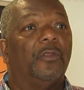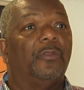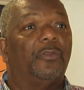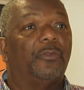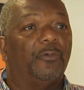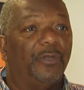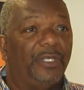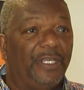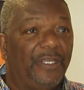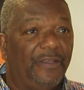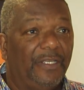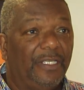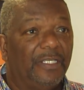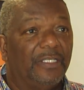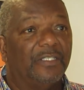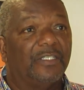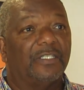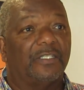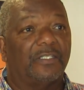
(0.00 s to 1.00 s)

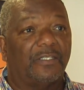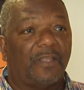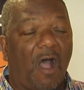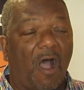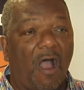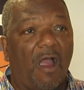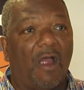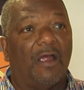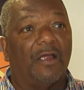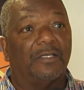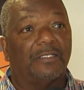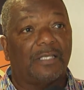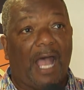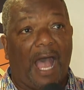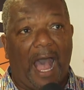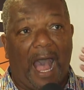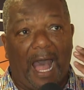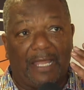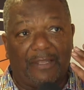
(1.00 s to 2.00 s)
3 stars
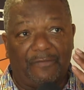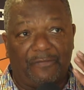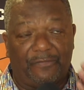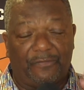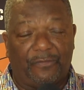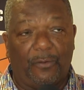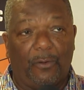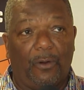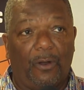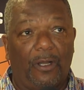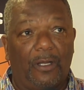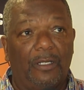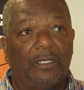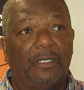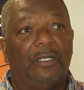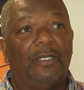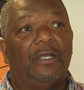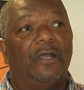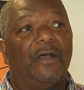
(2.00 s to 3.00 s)
out of 4
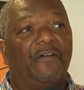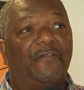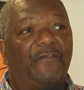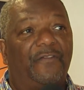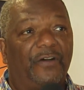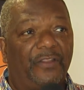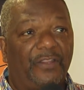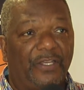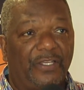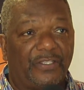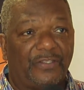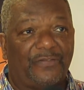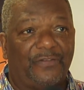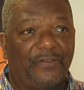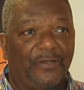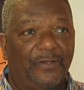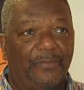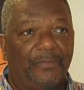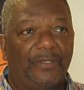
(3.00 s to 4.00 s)
for this
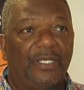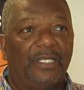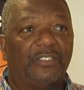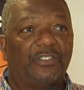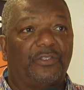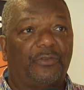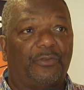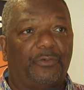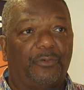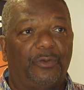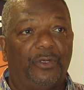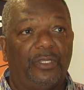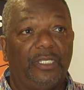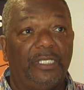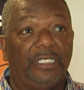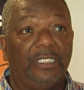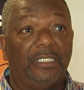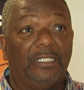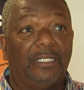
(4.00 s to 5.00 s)
film. It's
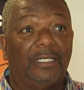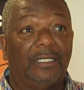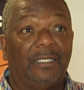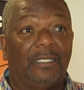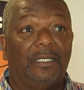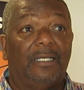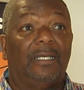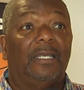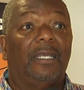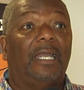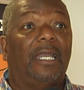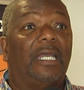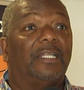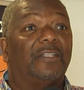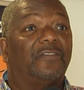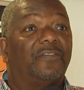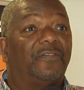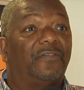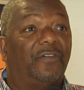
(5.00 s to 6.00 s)
thrilling.
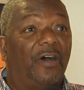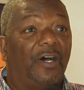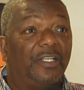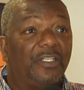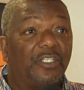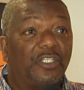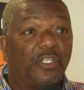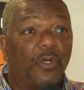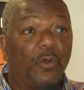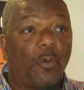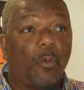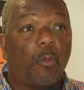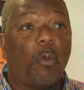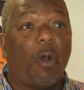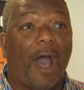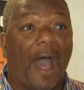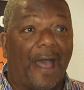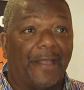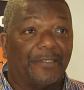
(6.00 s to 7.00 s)
It's fun to
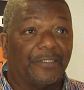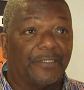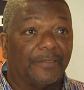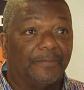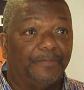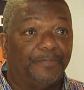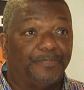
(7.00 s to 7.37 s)
watch.